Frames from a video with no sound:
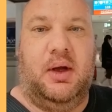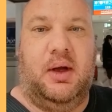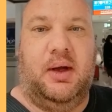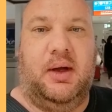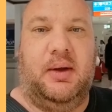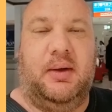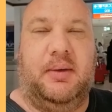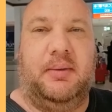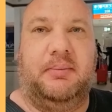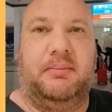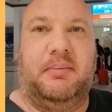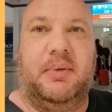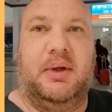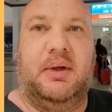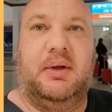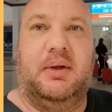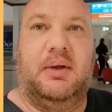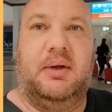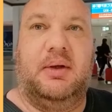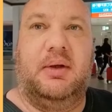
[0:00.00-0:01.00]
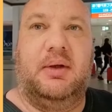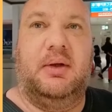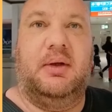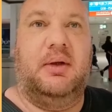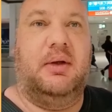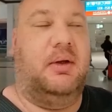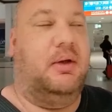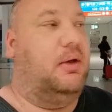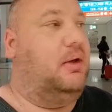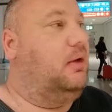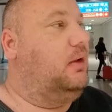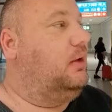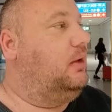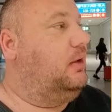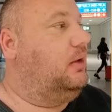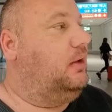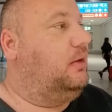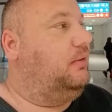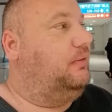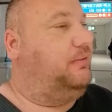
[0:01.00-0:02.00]
I'm
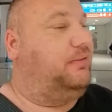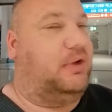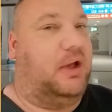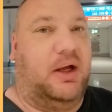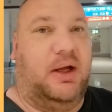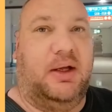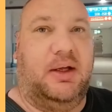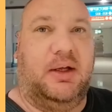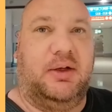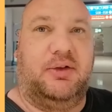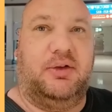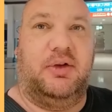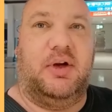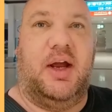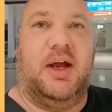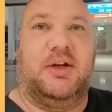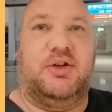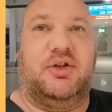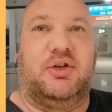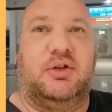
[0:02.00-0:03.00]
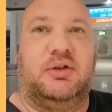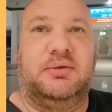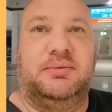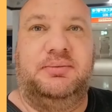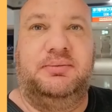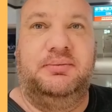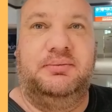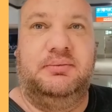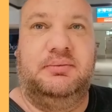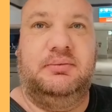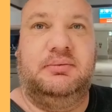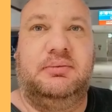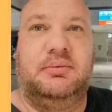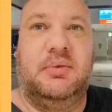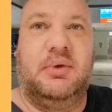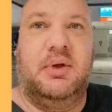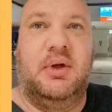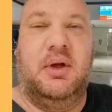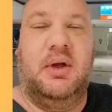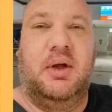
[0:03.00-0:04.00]
flying international
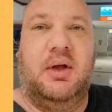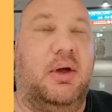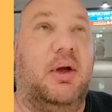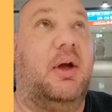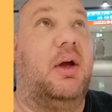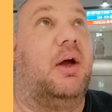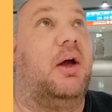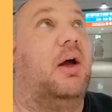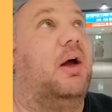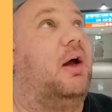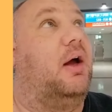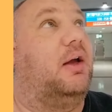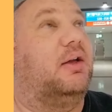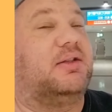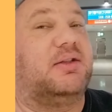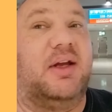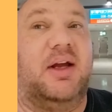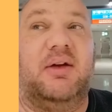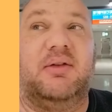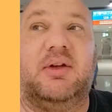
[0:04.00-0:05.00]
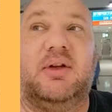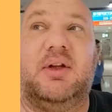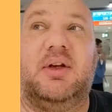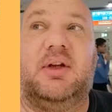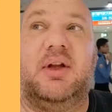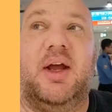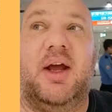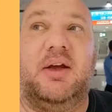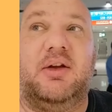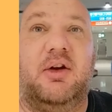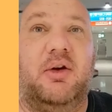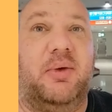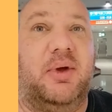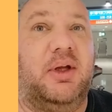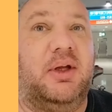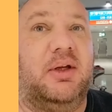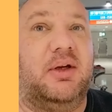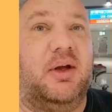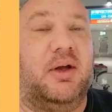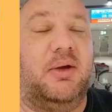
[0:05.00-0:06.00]
I sound a little
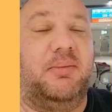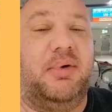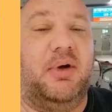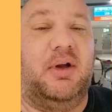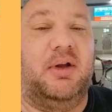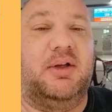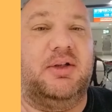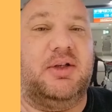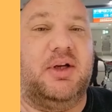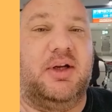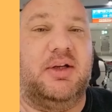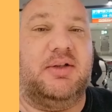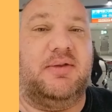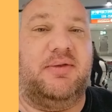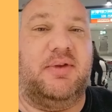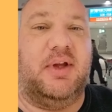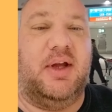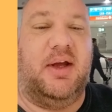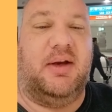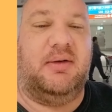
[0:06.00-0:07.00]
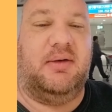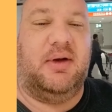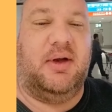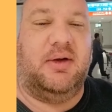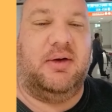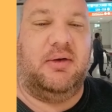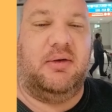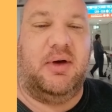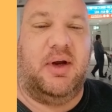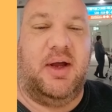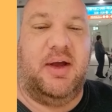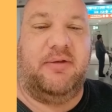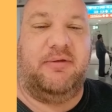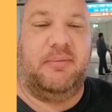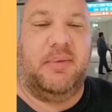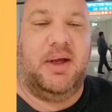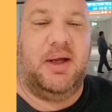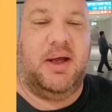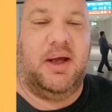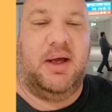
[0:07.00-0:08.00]
echoey, and I apologize for that. I don't have
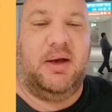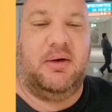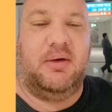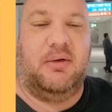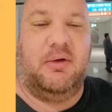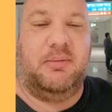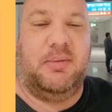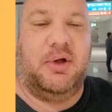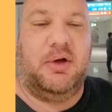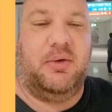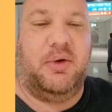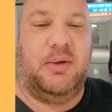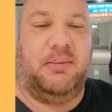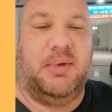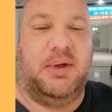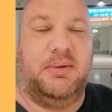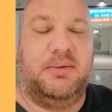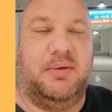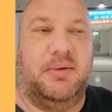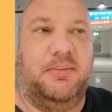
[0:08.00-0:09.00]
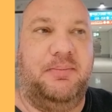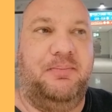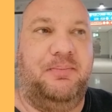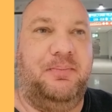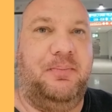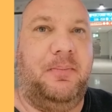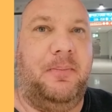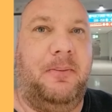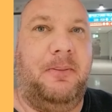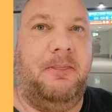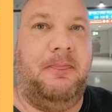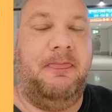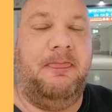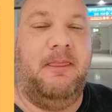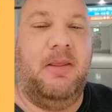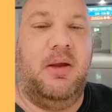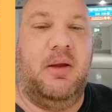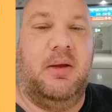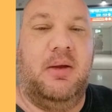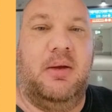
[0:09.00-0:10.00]
my at home equipment,
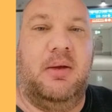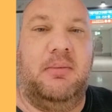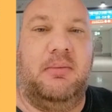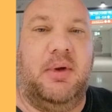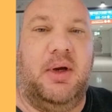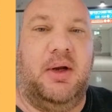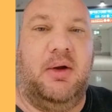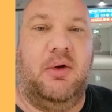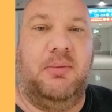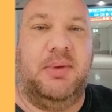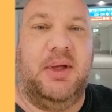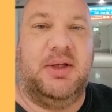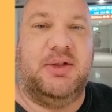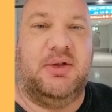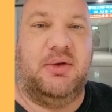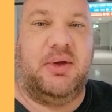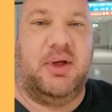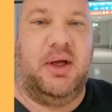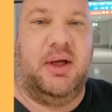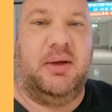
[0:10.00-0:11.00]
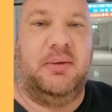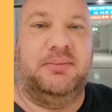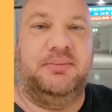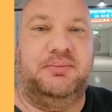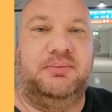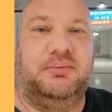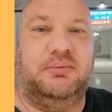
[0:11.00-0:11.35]
but I hope that's okay.